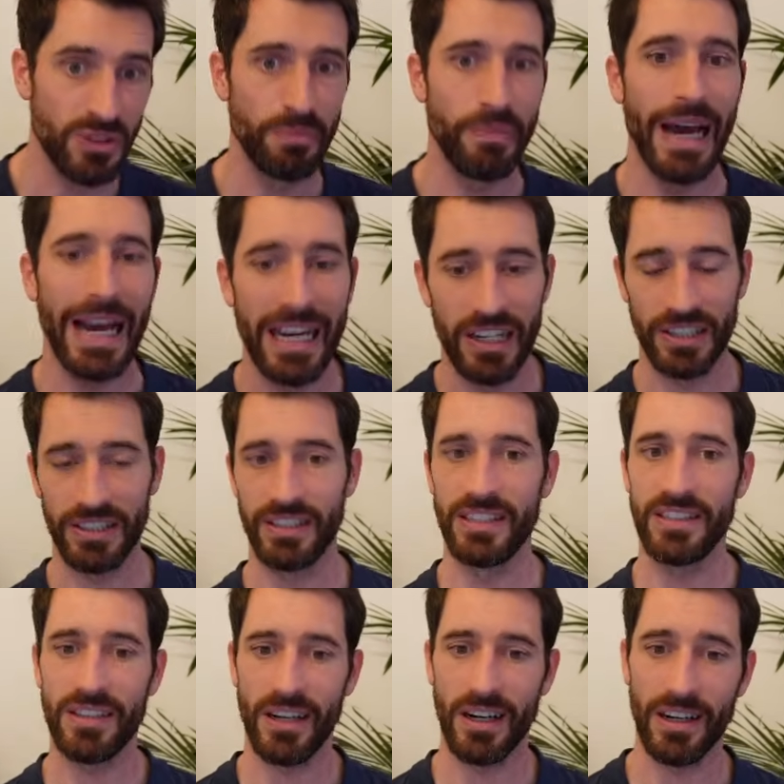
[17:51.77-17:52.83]
to back on
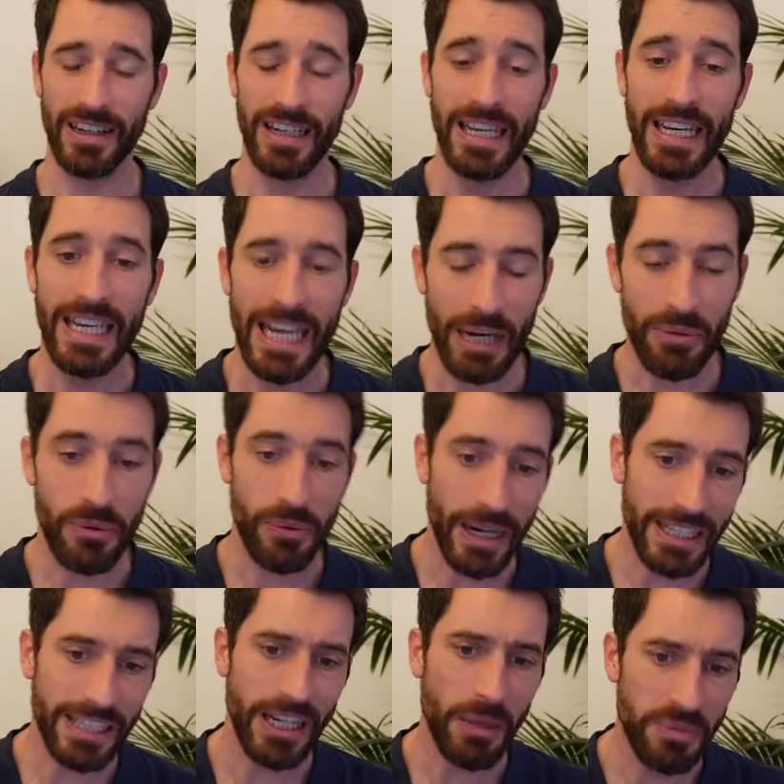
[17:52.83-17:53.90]
this car. And we
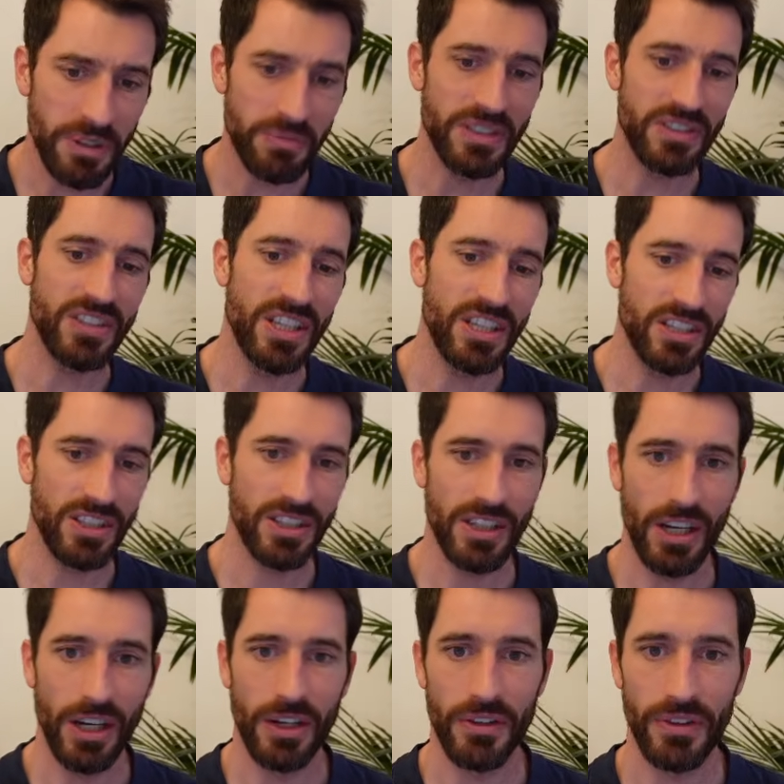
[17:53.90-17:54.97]
ran an
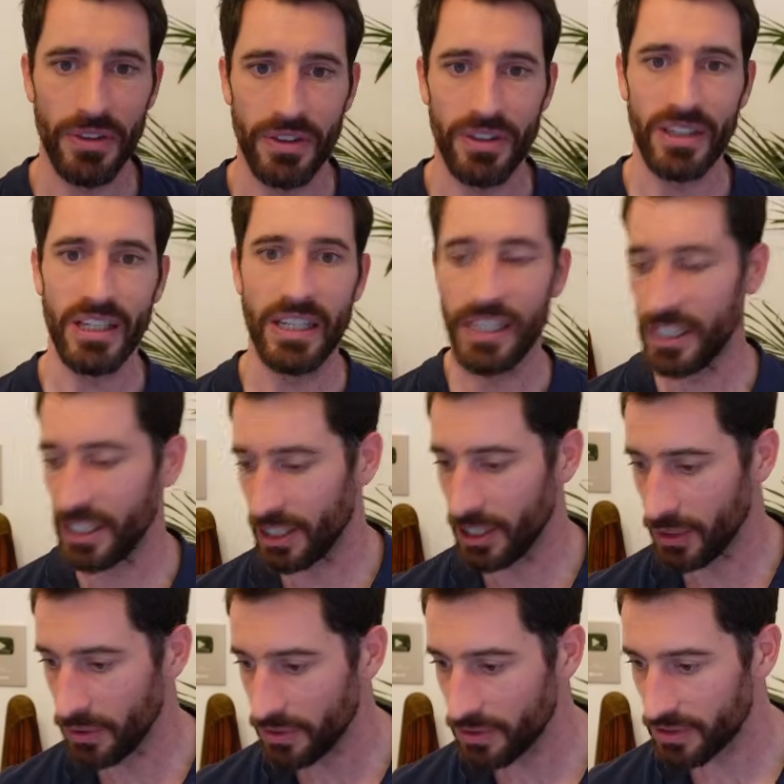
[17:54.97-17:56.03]
optimization on the
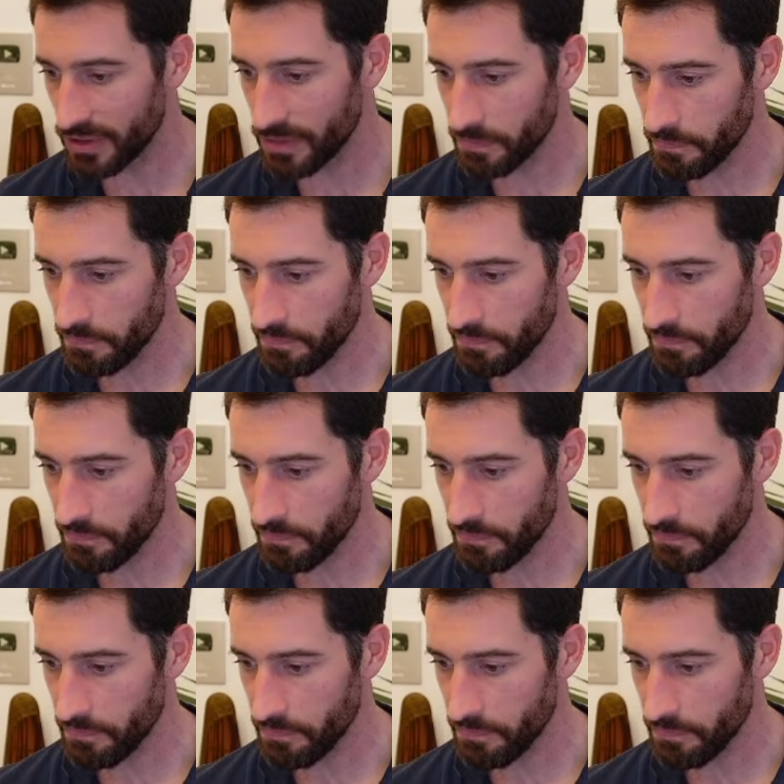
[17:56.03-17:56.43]
nose